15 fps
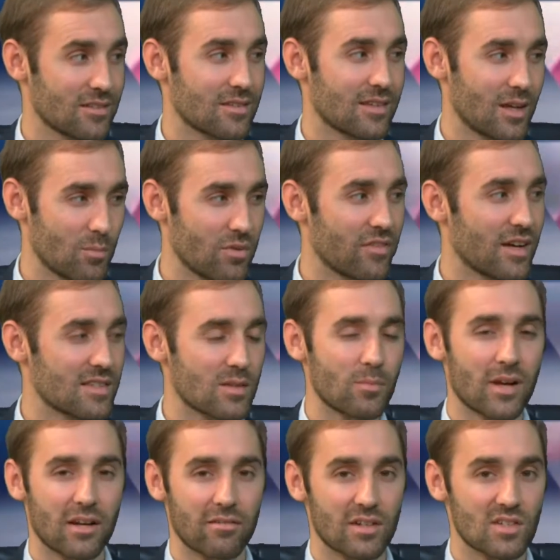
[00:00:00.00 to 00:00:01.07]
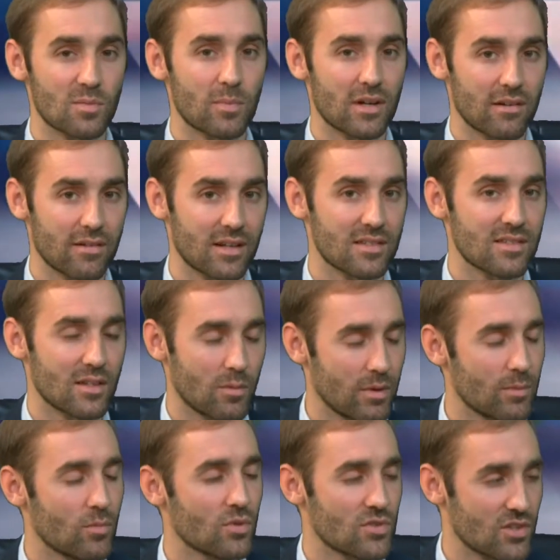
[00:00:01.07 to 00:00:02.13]
So that provides a better experience and a
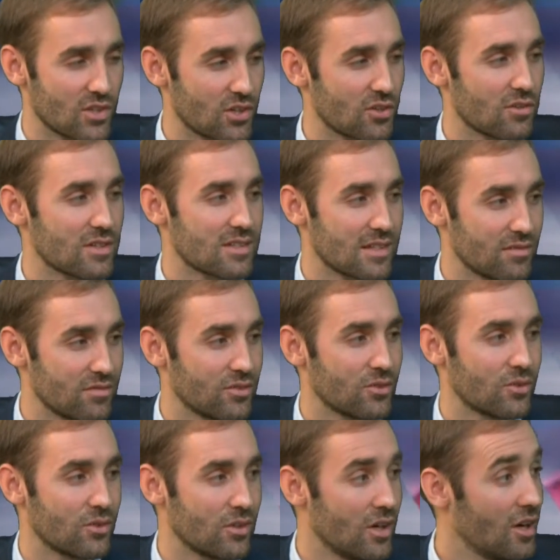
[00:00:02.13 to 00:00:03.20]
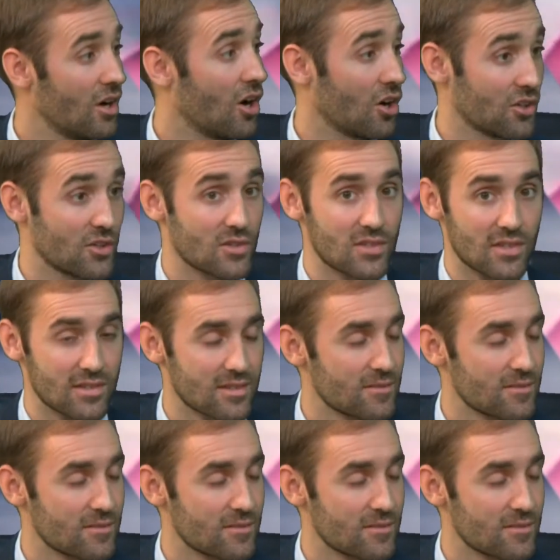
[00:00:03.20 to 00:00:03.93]
bit more security for our users.